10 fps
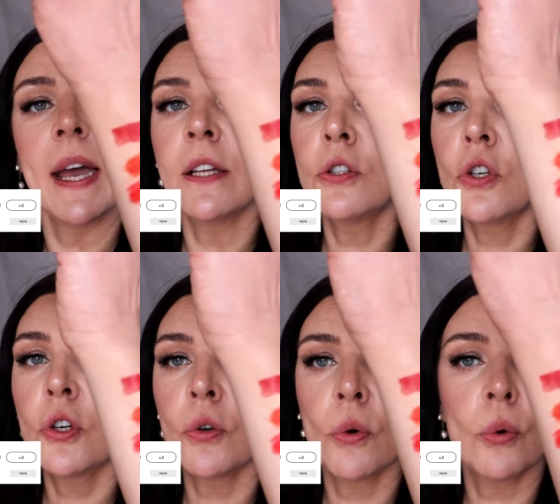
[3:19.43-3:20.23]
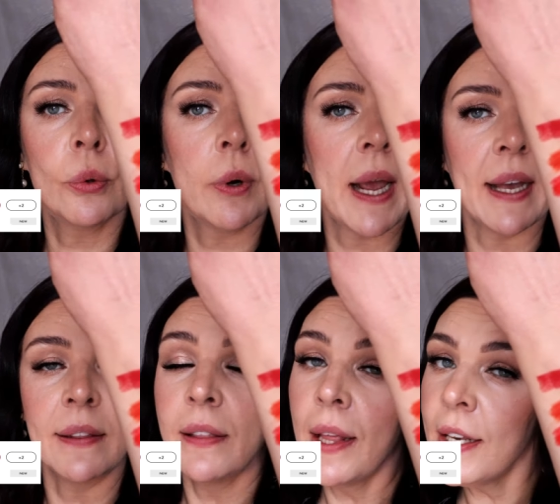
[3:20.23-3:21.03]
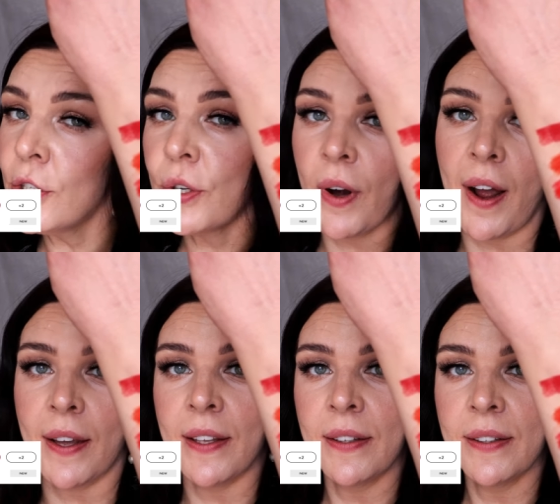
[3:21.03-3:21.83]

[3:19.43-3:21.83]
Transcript: a true red let's try